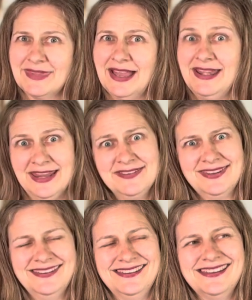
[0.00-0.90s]
a knit,
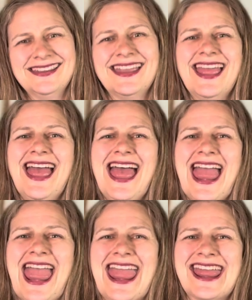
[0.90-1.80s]

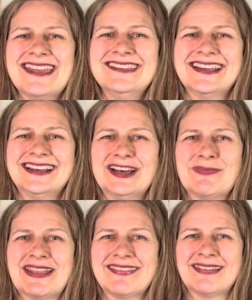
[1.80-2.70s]
and
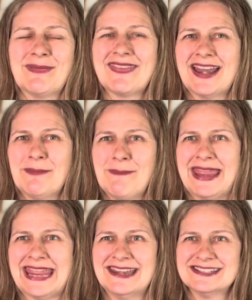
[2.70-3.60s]
it's something that I'm
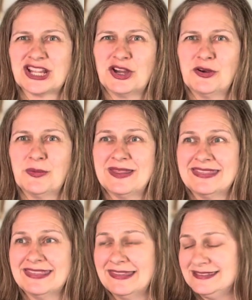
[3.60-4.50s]
making to go with,
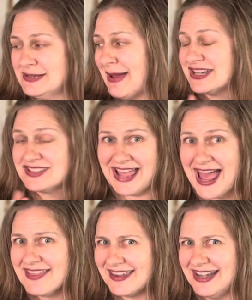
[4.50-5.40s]
to match the
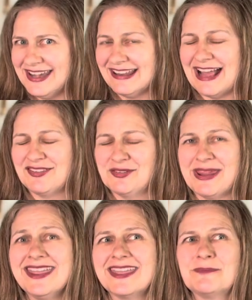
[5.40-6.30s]
hat that I knit last
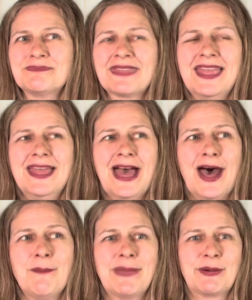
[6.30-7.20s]
week.
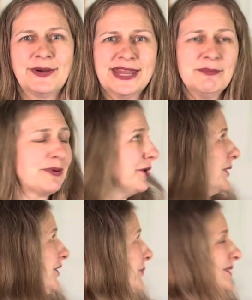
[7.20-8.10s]
My work in
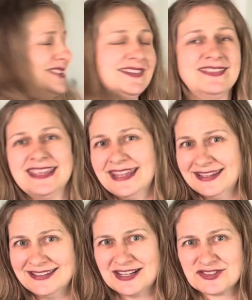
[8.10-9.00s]
progress, which is the
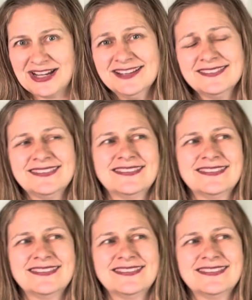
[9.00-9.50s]
HILJA Dress.